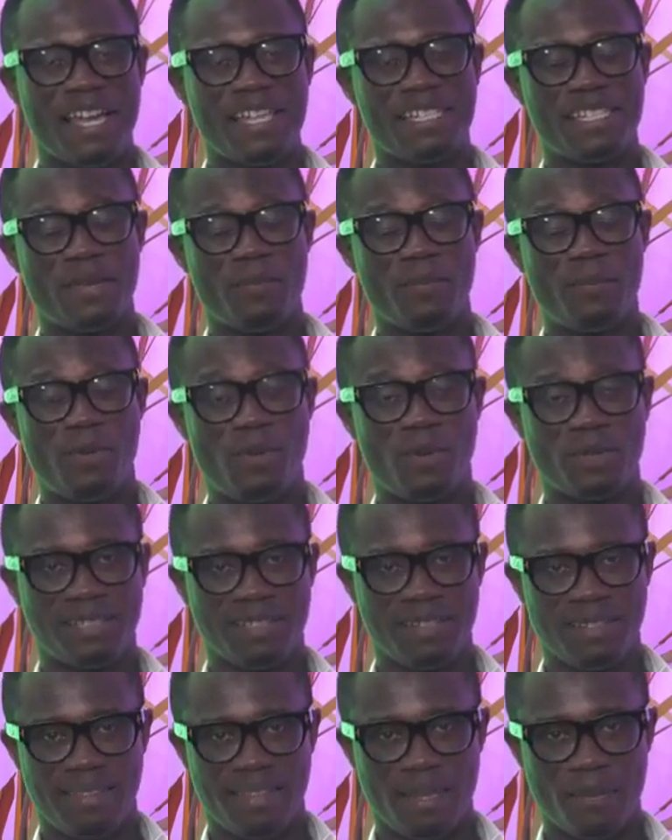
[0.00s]
It's an
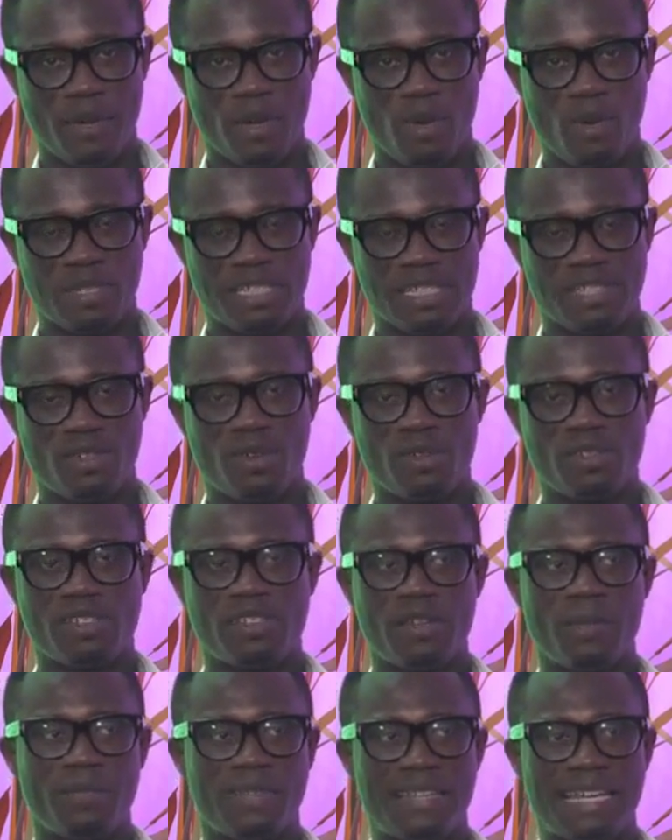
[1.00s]
important thing because it's not
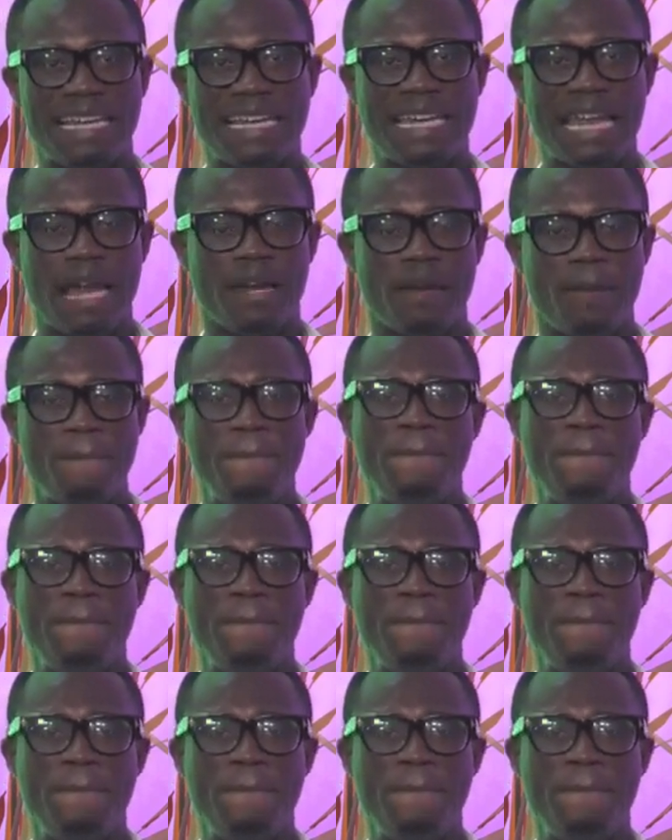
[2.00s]
something that